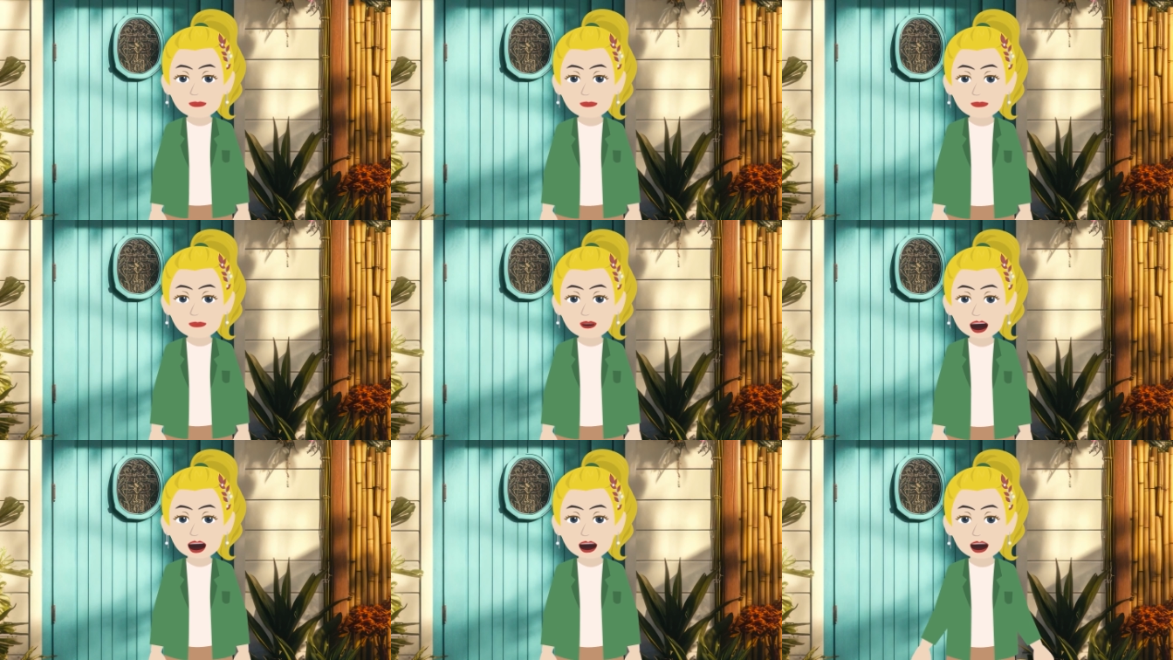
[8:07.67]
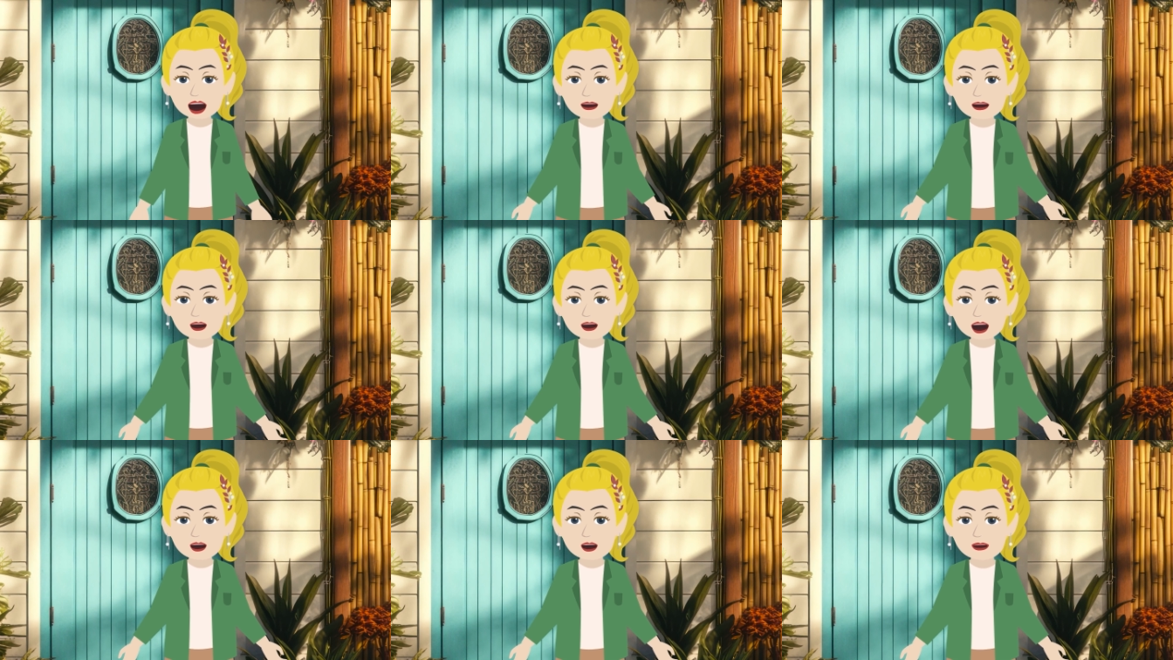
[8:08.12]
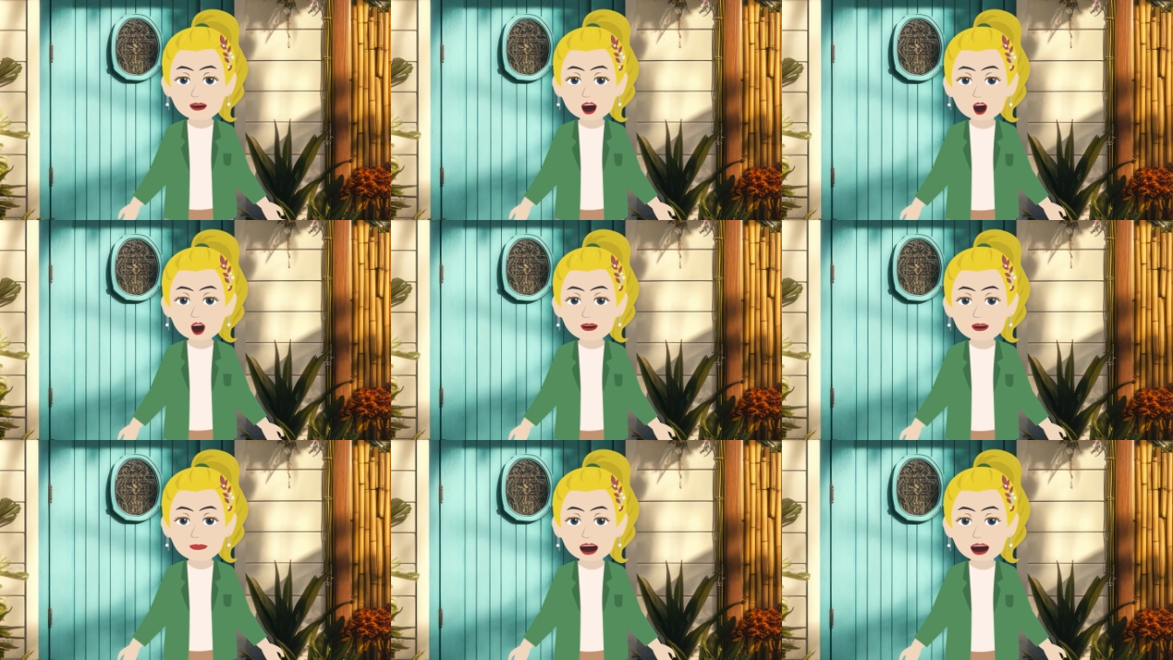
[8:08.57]
So there are 3
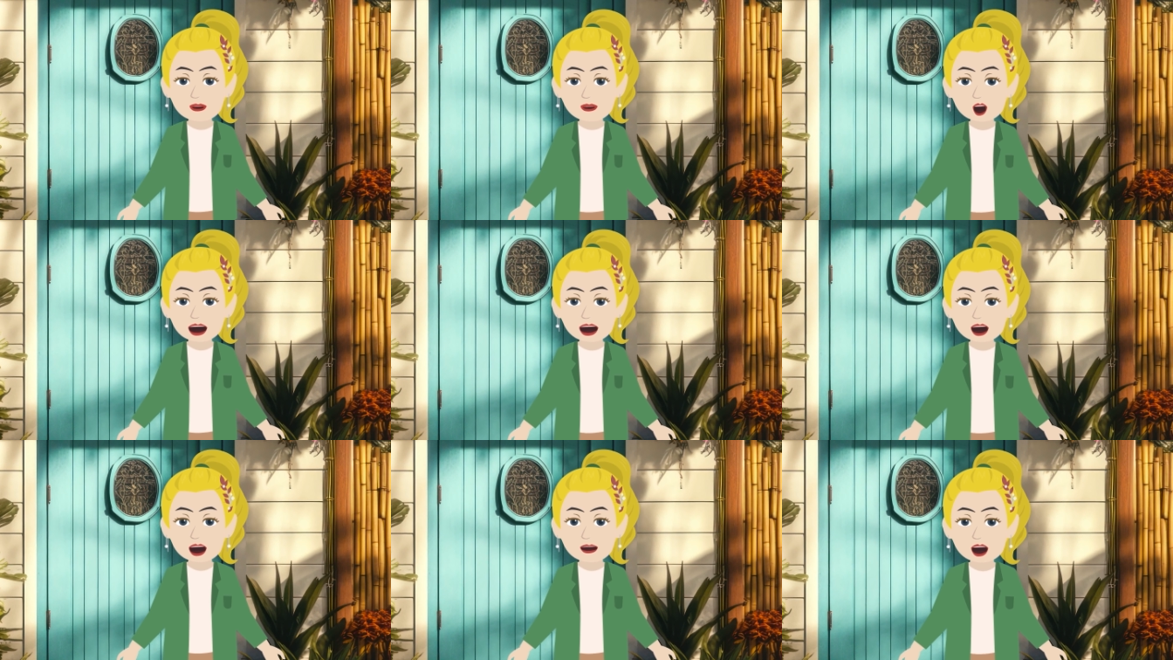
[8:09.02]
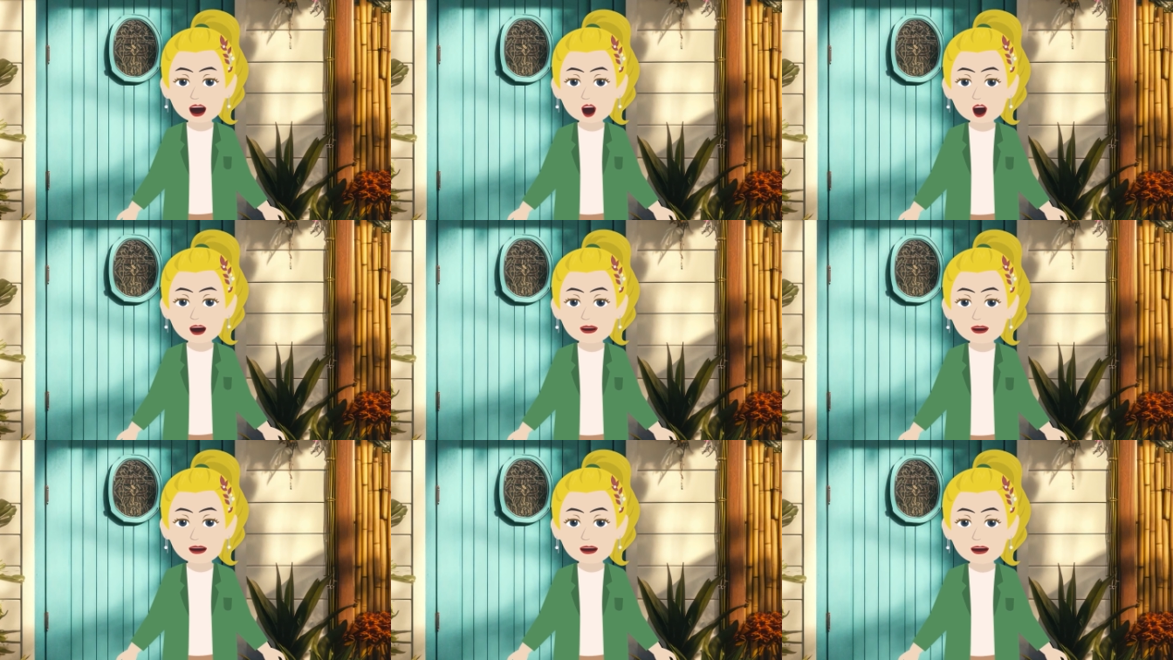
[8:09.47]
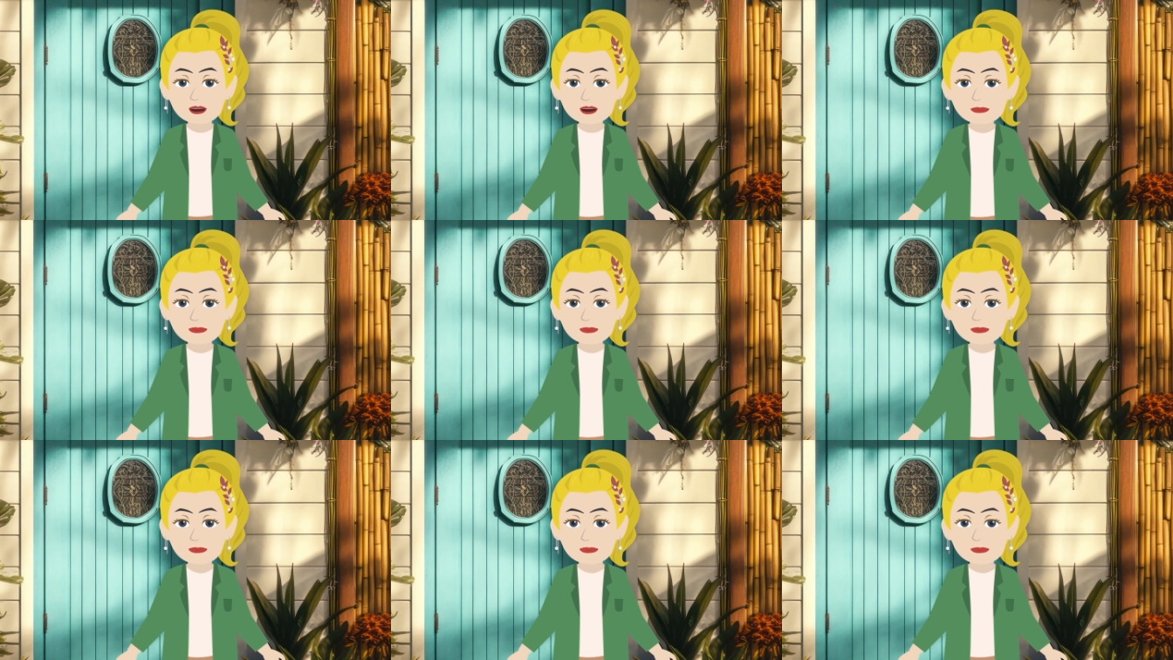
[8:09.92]
steps. Step 1 is ask.